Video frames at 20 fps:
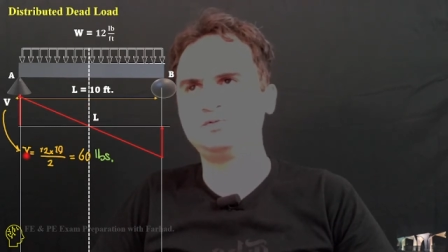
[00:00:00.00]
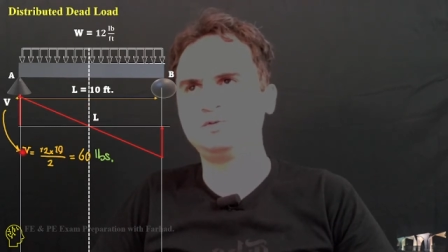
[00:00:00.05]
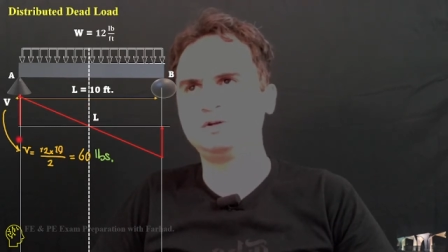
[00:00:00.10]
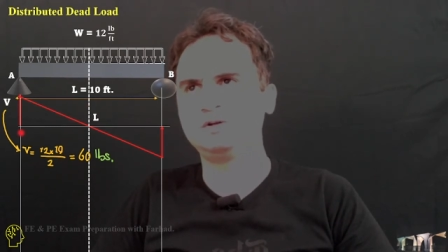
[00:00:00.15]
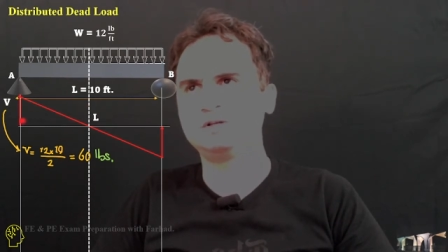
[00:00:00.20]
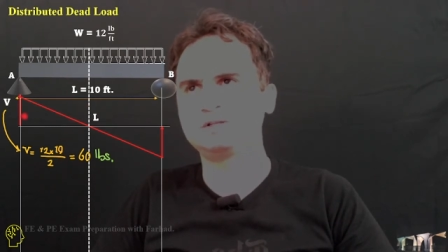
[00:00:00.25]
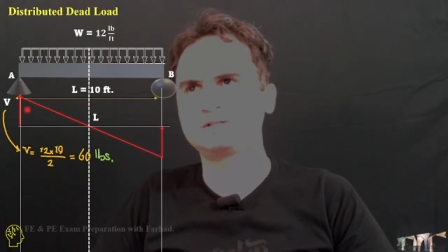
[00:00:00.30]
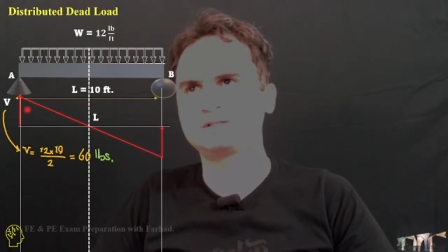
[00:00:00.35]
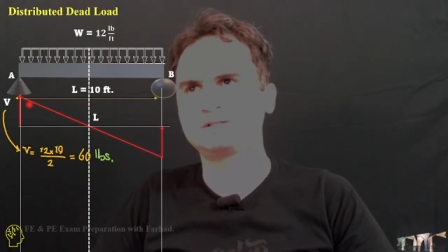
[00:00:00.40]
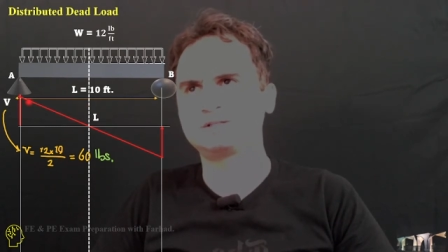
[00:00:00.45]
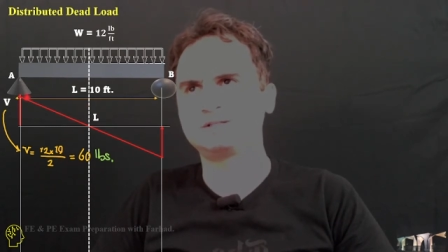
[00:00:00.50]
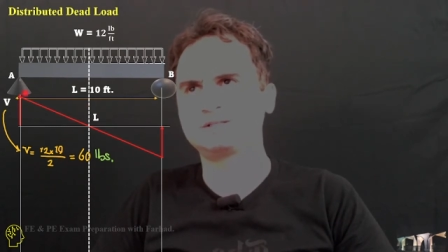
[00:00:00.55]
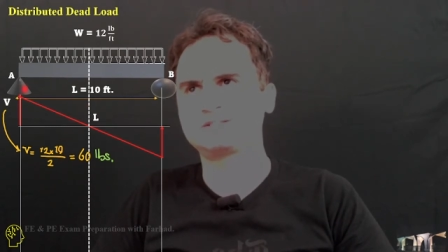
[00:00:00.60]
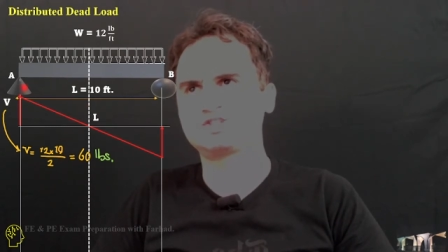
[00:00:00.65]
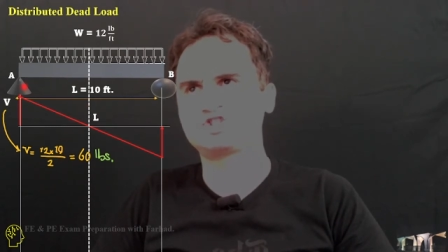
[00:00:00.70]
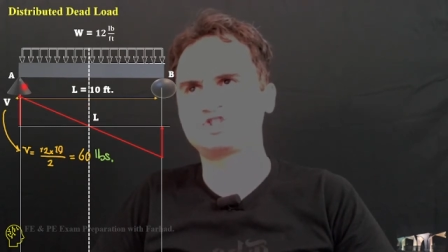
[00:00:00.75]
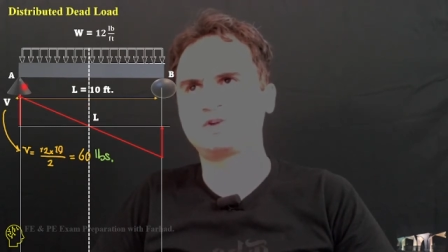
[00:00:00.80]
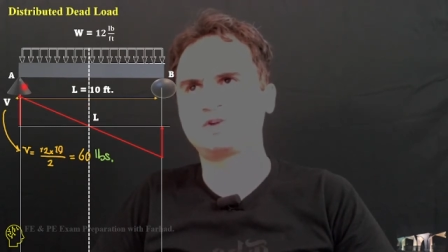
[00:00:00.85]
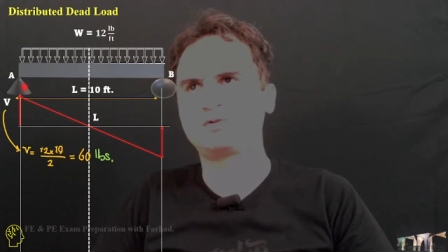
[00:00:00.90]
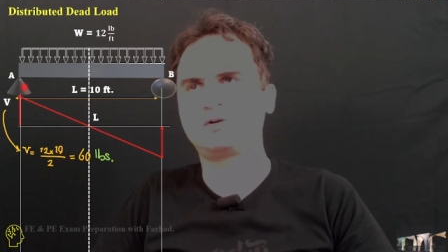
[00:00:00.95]
is the
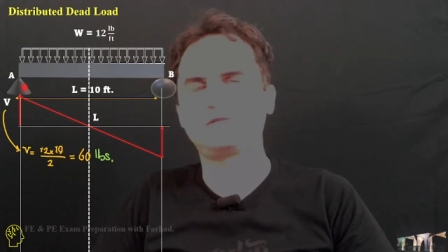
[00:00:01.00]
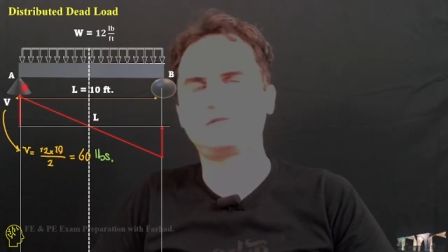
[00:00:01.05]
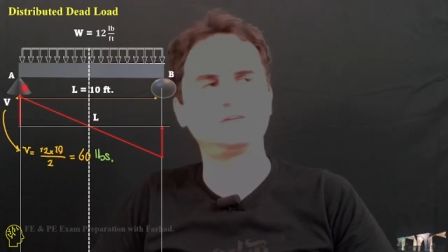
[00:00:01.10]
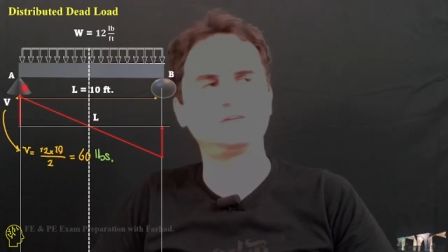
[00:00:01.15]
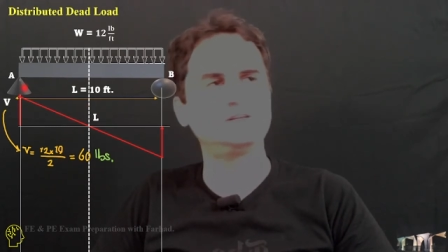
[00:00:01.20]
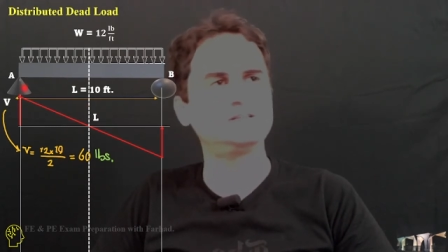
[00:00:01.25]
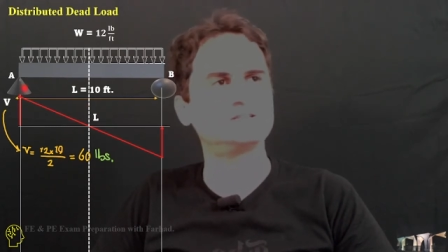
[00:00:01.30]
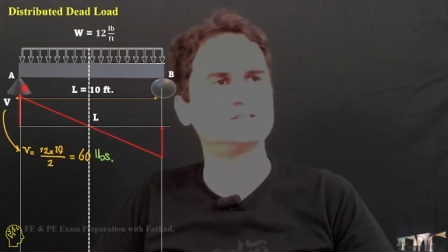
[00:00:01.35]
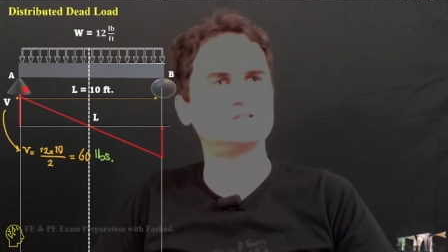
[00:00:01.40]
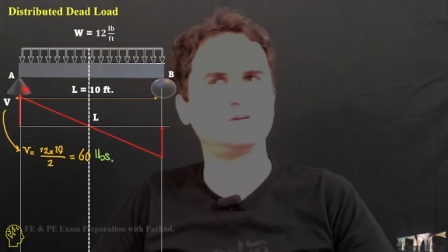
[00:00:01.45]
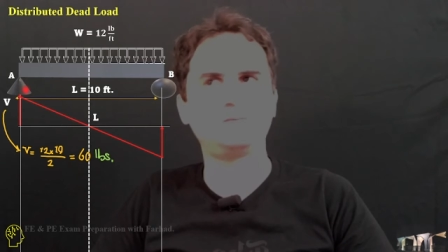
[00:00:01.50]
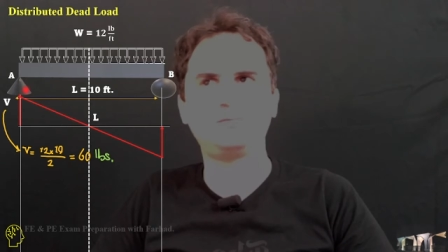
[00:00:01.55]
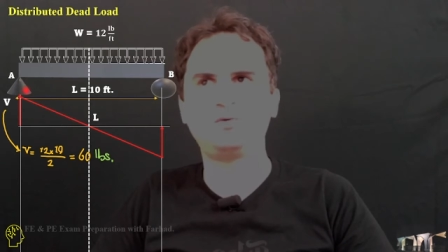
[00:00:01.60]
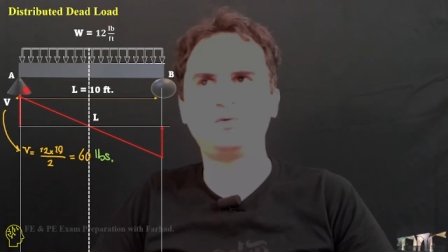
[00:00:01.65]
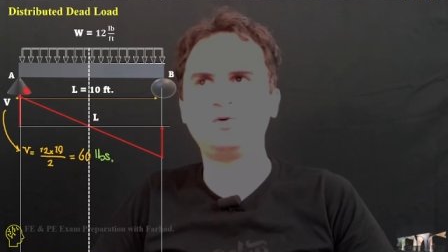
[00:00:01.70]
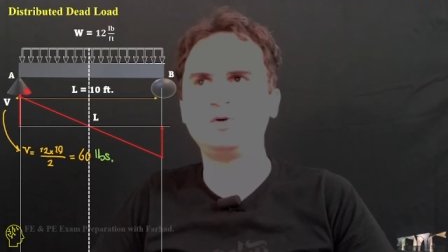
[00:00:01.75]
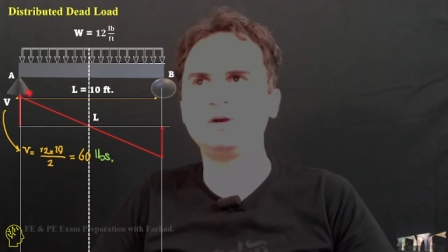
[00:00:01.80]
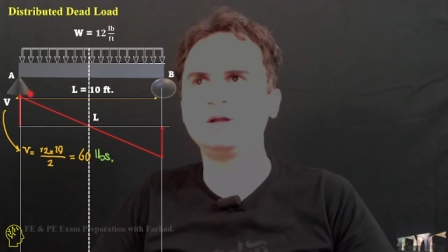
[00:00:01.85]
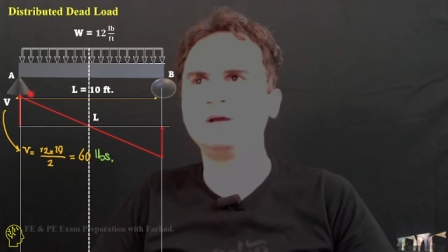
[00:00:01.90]
share of this support,